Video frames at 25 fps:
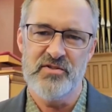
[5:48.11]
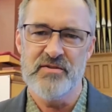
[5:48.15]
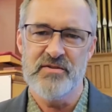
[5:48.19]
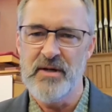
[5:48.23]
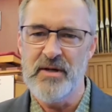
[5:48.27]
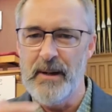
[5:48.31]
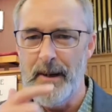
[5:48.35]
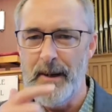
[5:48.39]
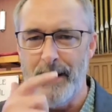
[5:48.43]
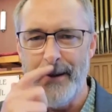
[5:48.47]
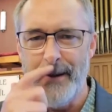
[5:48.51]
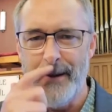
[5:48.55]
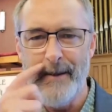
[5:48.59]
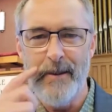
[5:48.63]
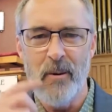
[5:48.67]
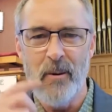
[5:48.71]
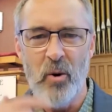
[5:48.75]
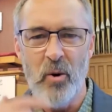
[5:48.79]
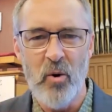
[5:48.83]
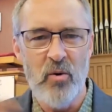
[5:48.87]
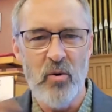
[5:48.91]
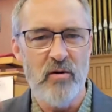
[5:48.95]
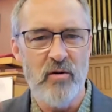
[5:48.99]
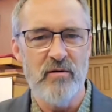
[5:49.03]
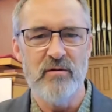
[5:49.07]

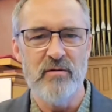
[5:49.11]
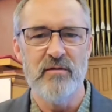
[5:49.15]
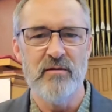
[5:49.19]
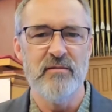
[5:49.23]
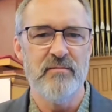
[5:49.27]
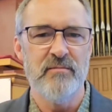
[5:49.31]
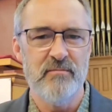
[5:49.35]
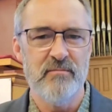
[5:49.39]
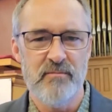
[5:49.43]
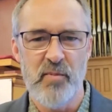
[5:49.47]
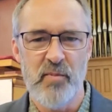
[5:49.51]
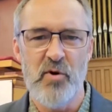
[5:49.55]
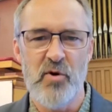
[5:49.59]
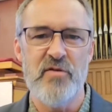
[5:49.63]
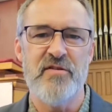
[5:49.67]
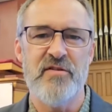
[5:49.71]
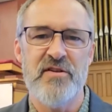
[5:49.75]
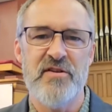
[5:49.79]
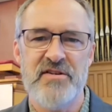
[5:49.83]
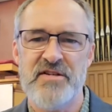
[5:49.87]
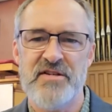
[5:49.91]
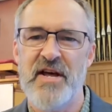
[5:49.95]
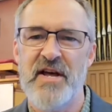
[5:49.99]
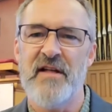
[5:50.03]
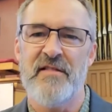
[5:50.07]
whole birth and
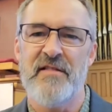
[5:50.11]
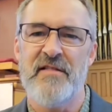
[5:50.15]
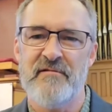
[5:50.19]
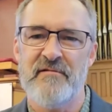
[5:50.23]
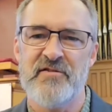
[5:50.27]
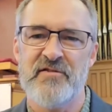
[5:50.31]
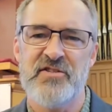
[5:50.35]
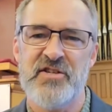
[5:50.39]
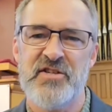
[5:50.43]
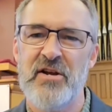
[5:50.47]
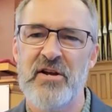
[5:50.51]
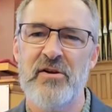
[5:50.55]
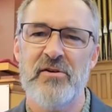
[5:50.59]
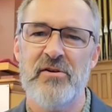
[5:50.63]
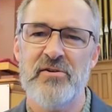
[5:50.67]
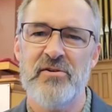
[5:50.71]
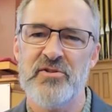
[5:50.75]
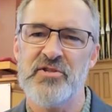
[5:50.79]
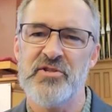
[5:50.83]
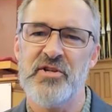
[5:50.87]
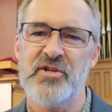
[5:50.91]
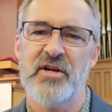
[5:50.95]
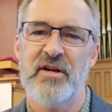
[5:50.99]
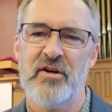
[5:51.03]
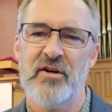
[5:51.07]
death of
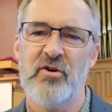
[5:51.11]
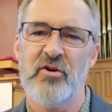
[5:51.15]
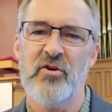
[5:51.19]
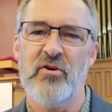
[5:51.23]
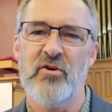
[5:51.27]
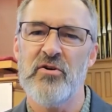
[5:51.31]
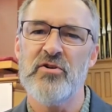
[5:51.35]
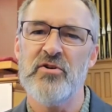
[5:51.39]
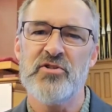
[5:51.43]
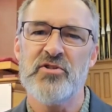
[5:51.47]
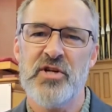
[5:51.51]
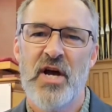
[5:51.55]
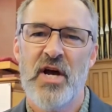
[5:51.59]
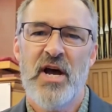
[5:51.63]
cells occurs.